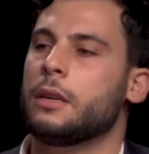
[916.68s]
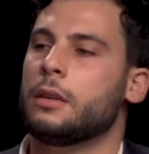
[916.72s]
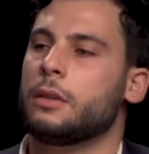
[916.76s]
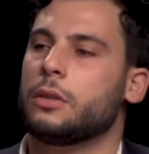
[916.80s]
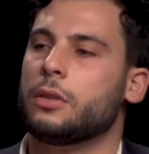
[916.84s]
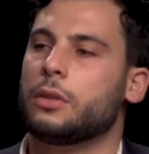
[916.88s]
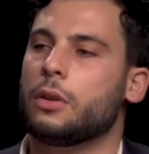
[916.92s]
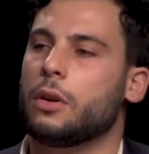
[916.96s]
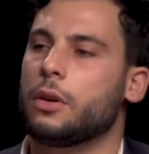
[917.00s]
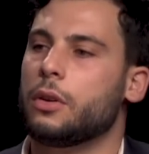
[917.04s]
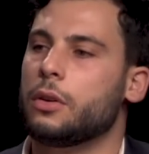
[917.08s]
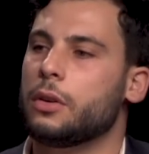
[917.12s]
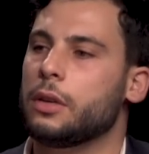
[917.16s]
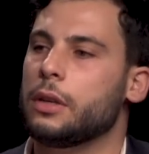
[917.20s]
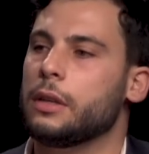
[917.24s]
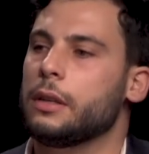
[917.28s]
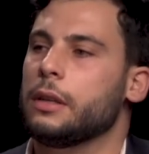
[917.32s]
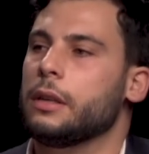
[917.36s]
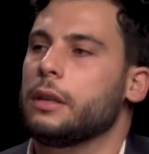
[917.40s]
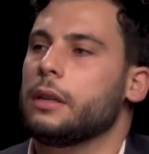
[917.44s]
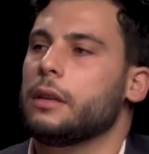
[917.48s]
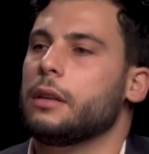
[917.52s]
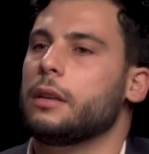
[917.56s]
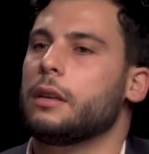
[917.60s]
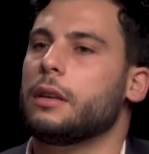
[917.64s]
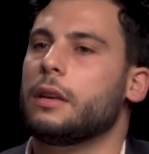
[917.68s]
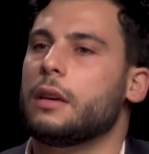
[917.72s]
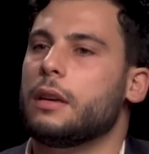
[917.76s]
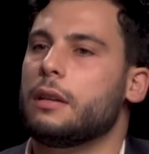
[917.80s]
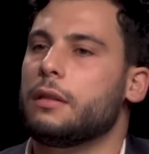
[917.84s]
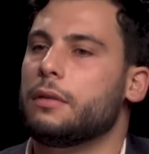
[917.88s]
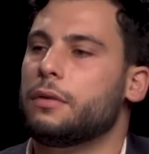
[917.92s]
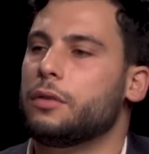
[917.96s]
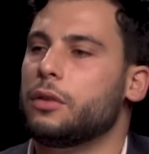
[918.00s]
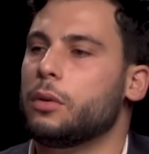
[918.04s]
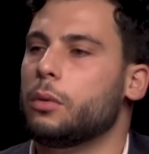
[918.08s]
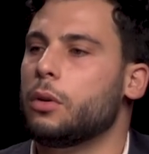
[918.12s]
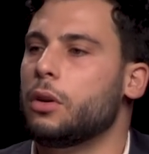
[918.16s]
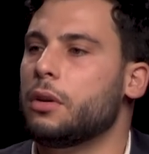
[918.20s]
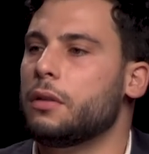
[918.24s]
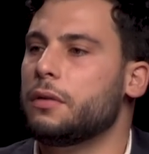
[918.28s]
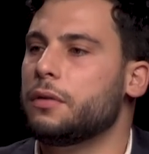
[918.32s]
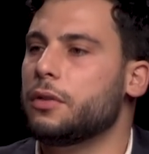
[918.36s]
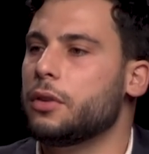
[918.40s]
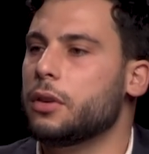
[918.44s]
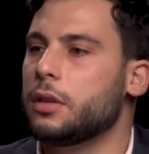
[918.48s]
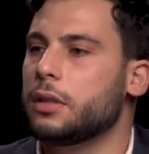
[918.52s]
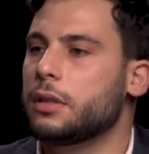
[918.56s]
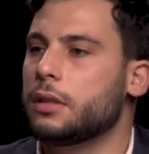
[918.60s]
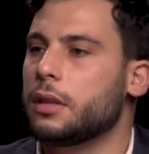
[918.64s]
So if you are a
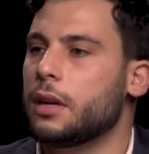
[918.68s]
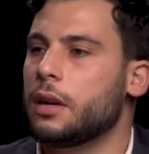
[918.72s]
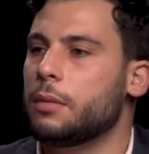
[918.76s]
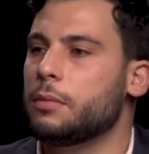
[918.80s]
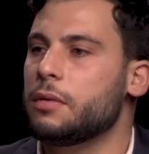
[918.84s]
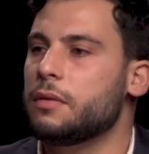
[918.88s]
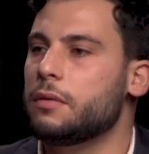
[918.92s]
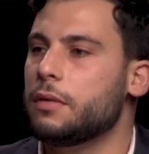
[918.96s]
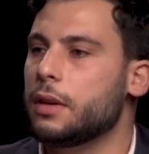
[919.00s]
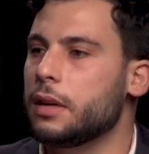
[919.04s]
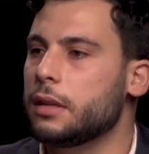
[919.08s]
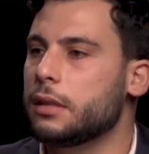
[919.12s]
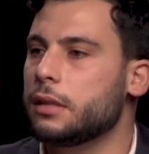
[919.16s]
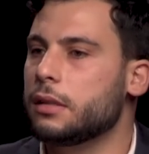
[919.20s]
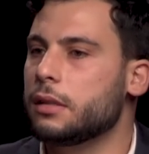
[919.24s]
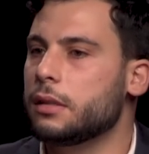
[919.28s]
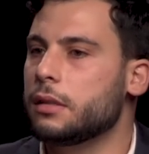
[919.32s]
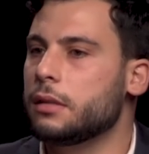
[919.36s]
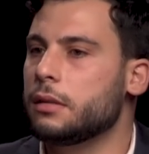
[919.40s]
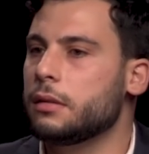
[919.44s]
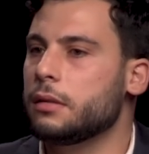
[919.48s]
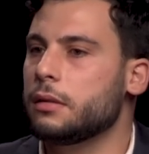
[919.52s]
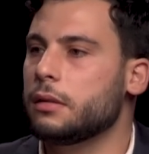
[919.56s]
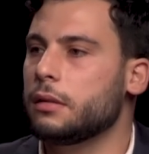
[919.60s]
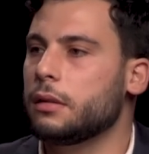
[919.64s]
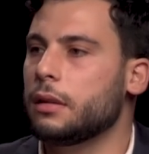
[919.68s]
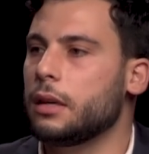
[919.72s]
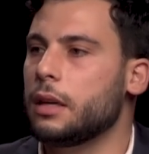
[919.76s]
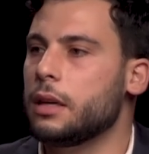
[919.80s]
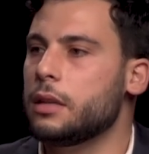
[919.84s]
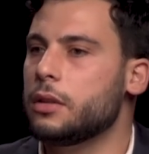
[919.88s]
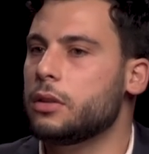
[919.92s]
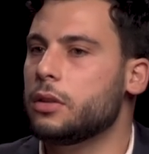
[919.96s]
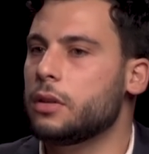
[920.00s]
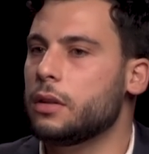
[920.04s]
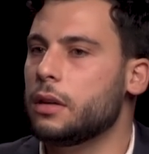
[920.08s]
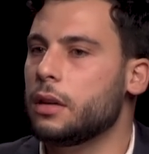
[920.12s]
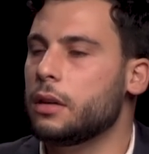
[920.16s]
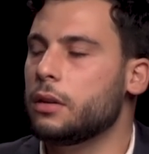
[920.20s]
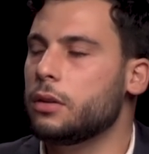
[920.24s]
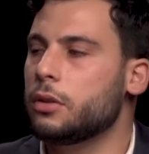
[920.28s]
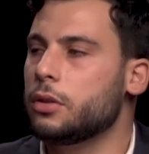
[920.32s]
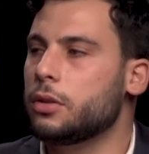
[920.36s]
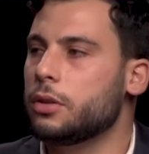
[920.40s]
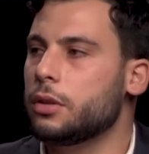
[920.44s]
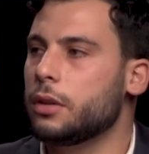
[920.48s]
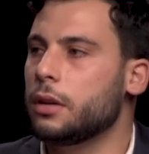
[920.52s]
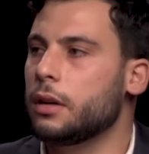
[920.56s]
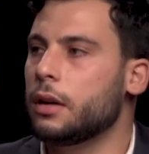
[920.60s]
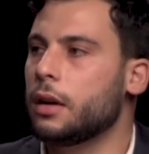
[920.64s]
first-time investor into the
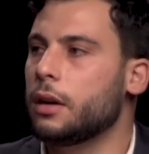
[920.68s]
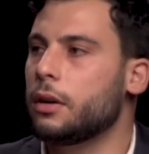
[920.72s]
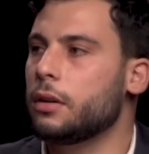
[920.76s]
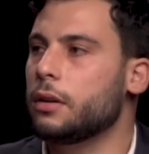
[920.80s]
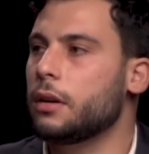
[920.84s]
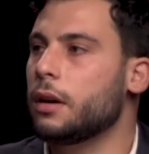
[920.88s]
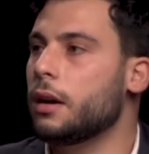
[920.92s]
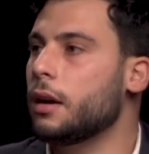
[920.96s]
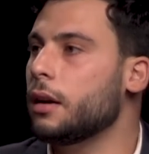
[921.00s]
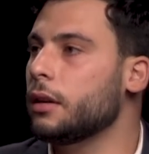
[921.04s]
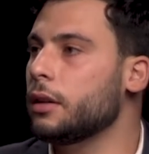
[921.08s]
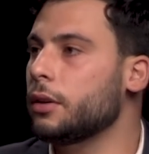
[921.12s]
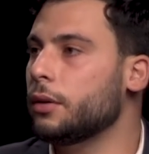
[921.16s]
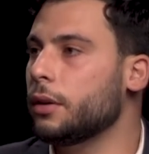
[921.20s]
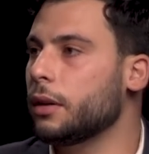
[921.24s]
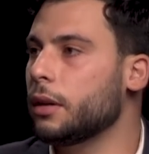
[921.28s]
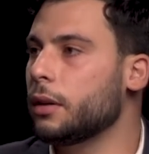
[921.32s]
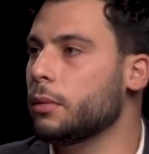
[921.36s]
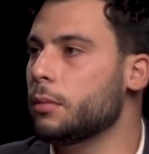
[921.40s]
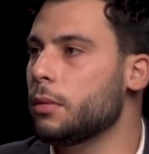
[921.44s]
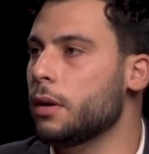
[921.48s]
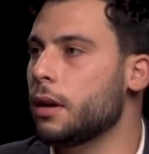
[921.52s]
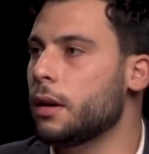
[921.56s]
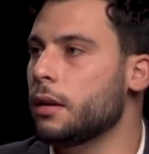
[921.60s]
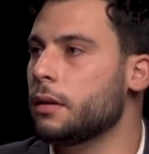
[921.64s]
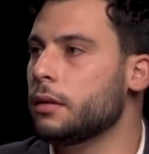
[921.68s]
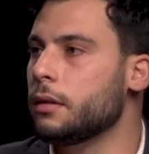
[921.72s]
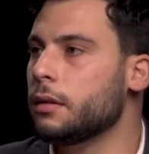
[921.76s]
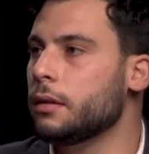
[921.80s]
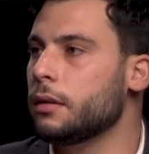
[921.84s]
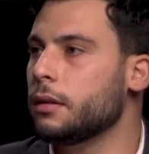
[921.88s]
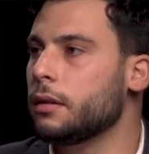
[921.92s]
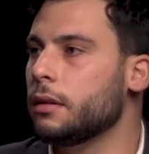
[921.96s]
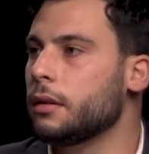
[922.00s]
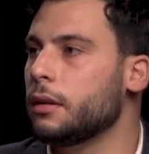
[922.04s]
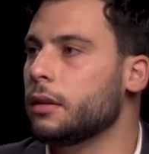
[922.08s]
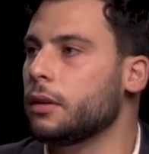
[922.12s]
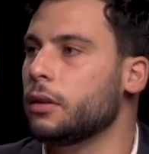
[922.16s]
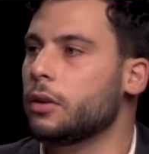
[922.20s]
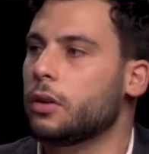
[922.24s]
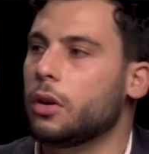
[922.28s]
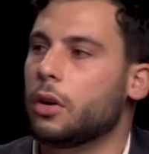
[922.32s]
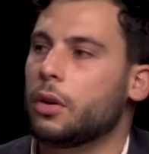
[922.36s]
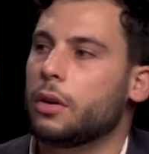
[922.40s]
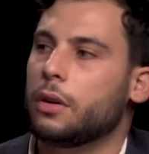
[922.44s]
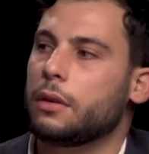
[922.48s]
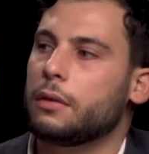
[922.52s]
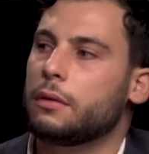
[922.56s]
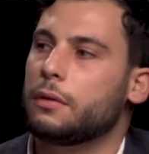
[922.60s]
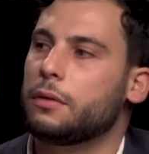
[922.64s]
industry, I would highly recommend
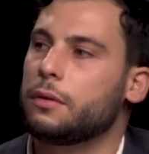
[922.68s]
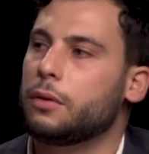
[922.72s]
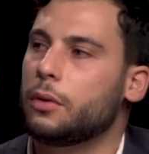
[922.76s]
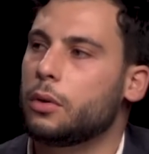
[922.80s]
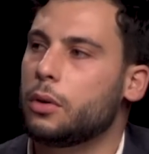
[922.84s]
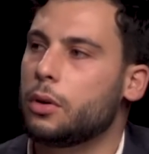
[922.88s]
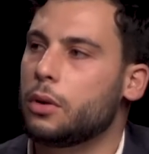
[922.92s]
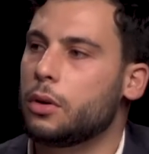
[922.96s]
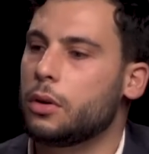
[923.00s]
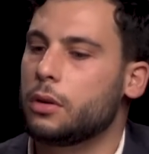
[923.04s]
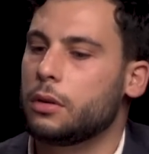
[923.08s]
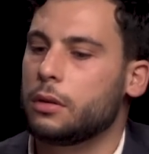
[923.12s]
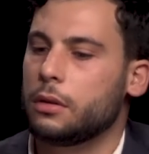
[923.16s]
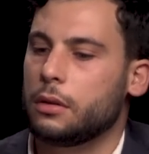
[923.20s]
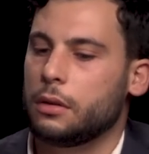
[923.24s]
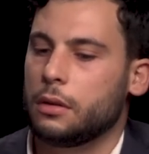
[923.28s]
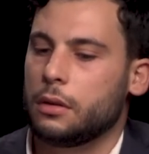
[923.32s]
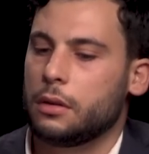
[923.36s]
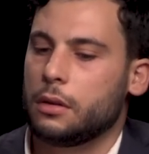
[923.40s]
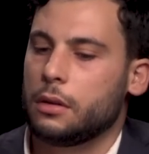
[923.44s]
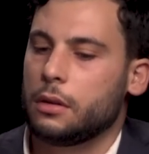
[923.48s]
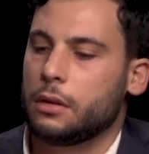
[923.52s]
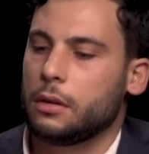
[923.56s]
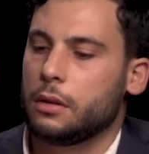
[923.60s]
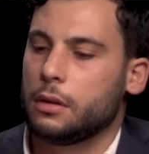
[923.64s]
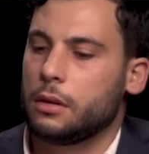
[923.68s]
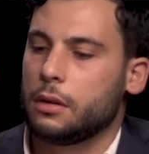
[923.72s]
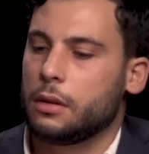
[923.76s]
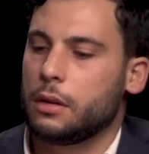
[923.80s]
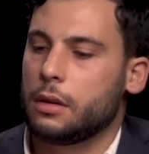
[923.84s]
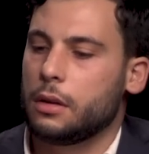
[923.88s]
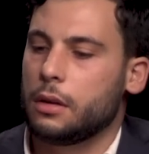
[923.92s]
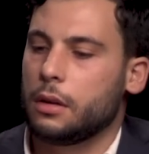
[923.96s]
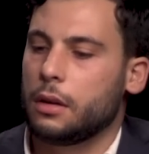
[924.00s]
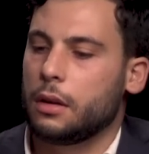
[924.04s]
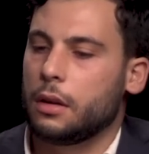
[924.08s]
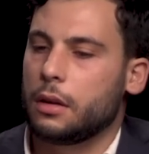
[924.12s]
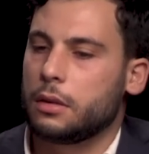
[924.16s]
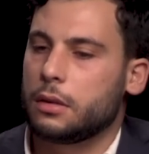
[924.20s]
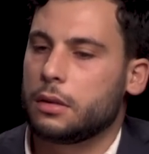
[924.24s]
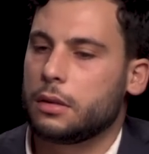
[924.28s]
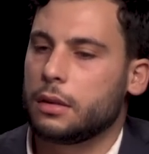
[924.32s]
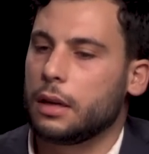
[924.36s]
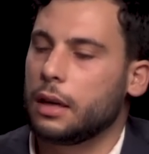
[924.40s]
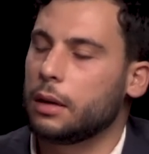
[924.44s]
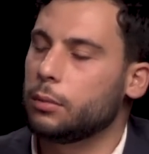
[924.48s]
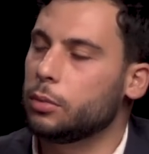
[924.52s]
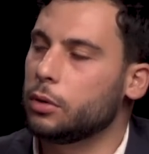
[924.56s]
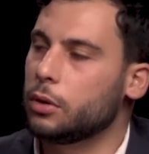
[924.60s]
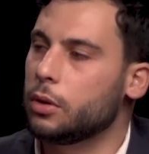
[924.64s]
going for a
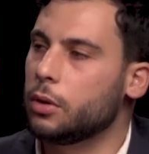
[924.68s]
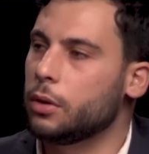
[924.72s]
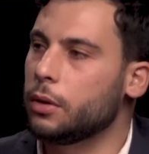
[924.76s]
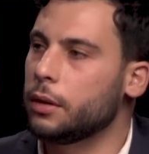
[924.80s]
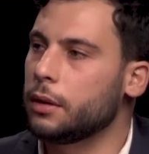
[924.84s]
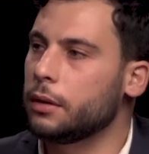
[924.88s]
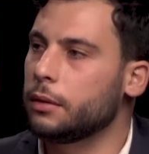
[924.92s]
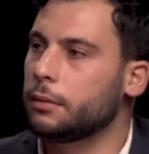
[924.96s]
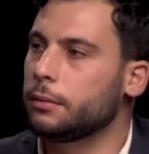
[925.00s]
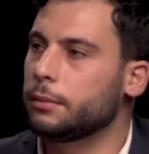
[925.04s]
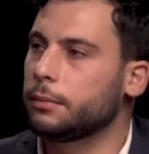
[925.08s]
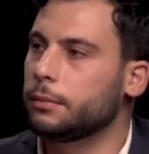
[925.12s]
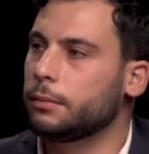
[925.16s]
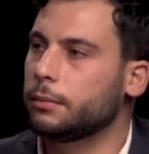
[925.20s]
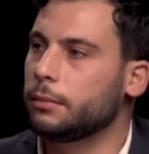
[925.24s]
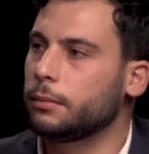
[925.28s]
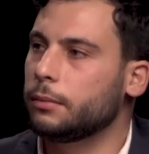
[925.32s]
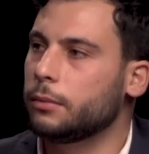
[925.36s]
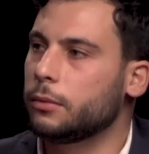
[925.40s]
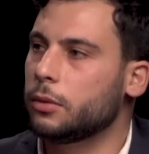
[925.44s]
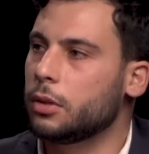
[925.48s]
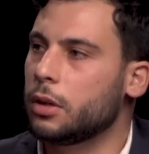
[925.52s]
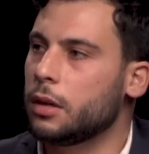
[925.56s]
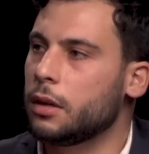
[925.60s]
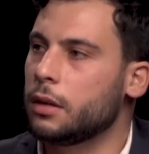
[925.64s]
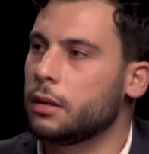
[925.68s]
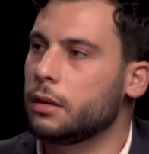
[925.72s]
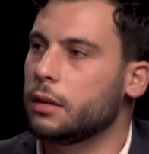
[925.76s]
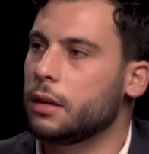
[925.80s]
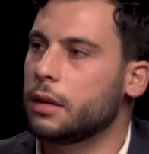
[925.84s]
stable coin, right?